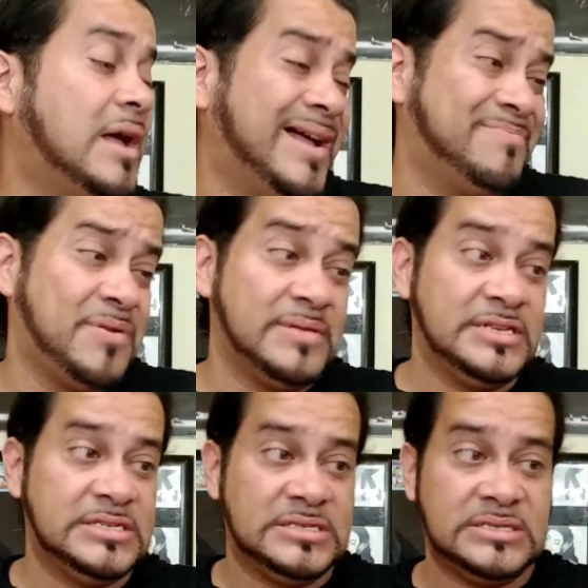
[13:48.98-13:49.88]
I probably
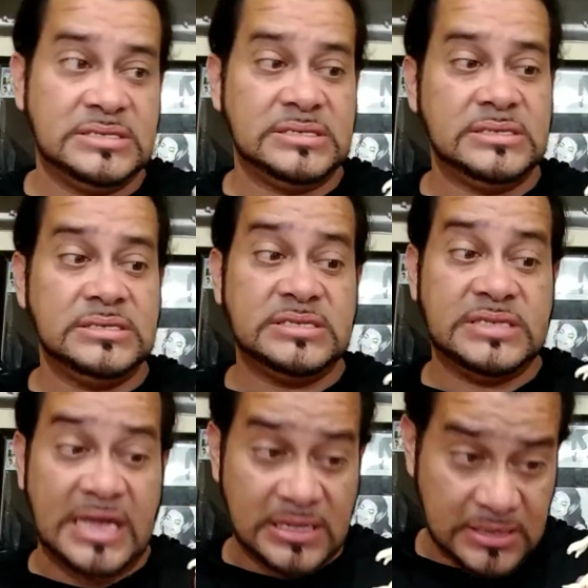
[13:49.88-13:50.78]

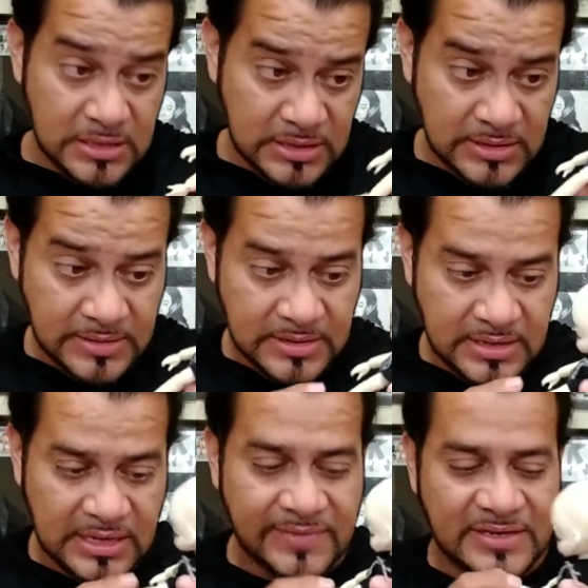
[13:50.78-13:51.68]
sell her.
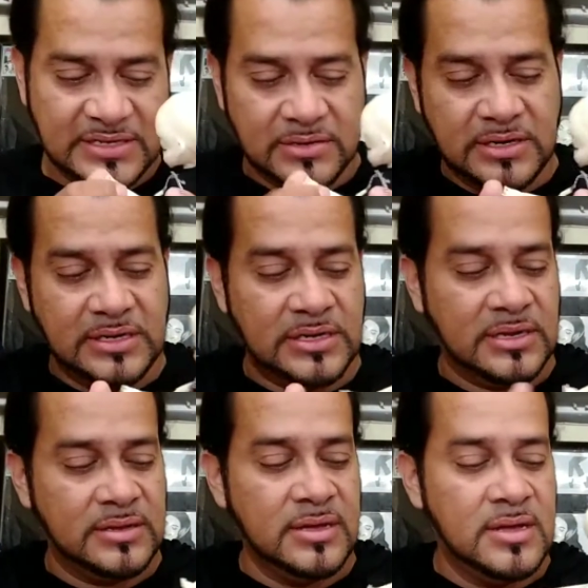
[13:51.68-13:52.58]
I never sell
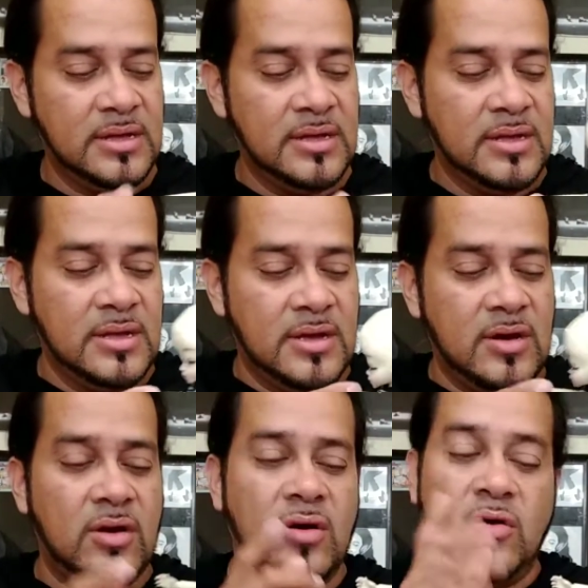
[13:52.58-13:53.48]
anything,
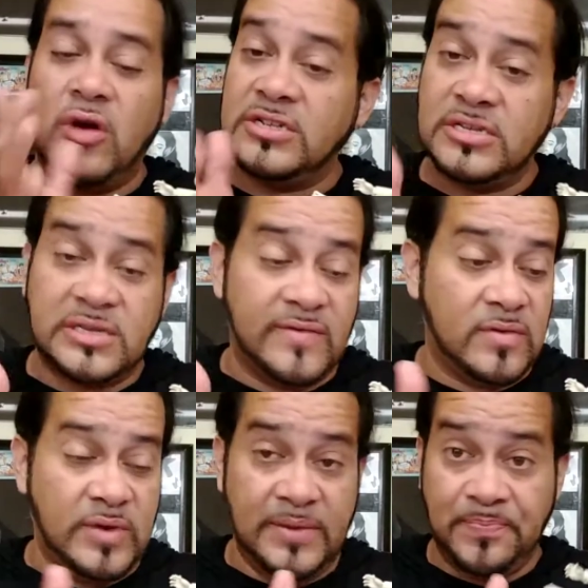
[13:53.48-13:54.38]
or I just give her
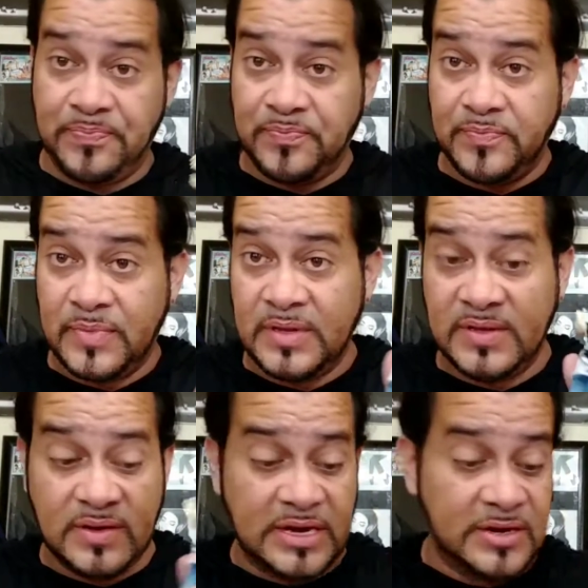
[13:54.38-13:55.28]
away.
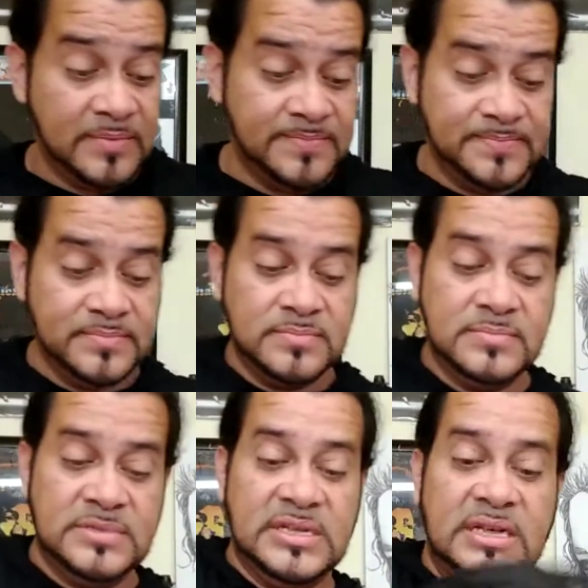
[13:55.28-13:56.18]
So I don't know.
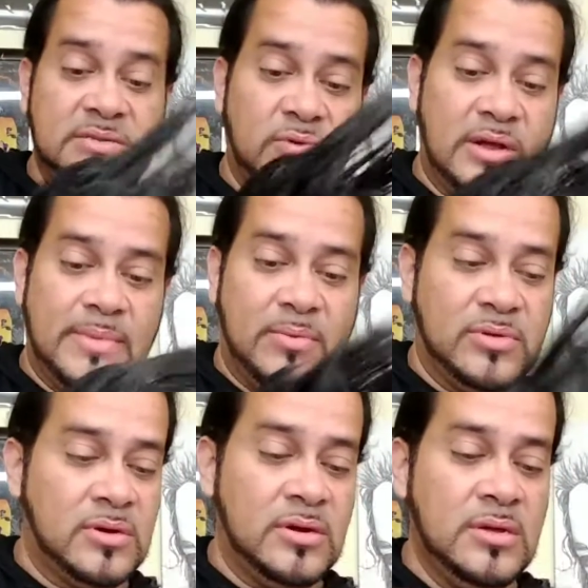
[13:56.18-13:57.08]
That's where I'm at with
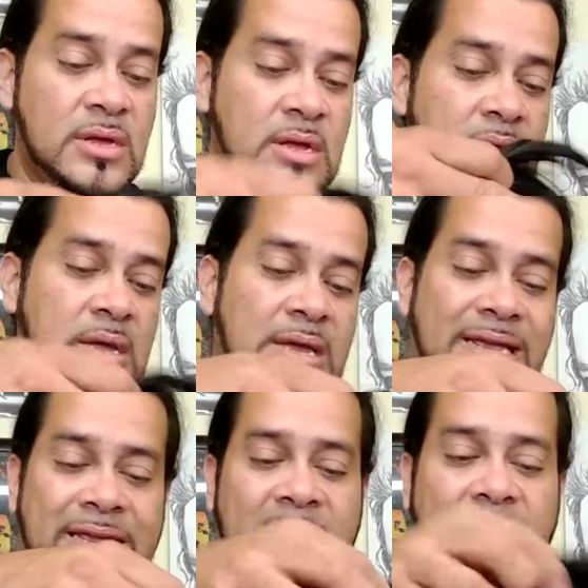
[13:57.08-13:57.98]
her.
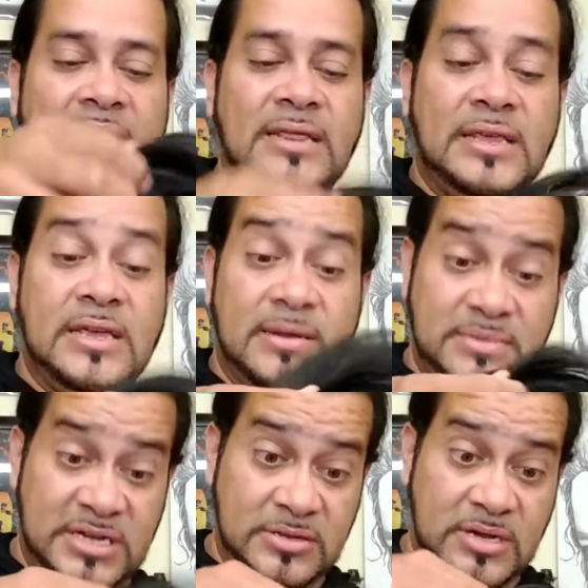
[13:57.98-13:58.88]
And I think I'm
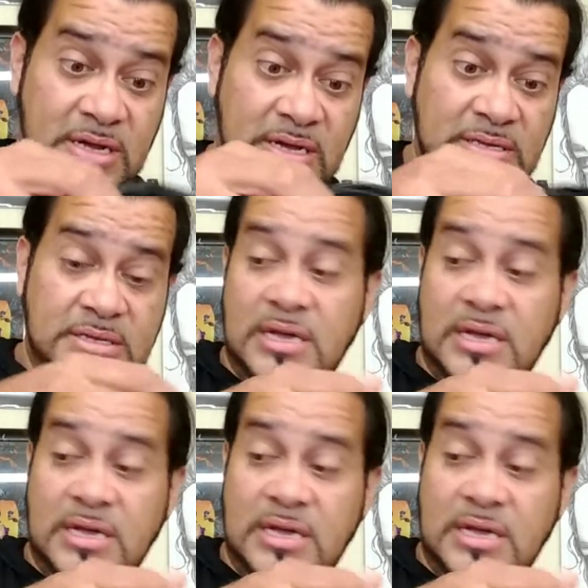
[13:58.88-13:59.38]
done, you guys.